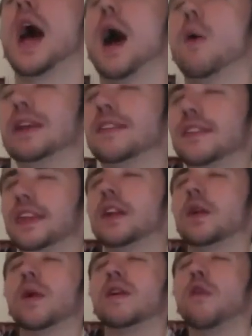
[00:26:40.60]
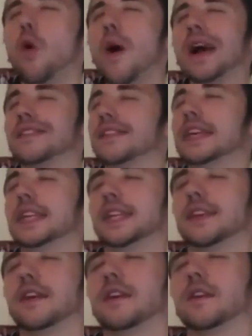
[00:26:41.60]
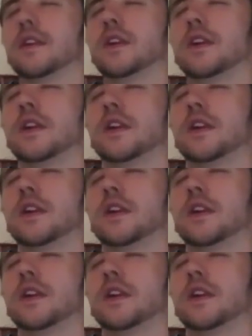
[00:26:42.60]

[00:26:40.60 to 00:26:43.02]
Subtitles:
And we've always needed you.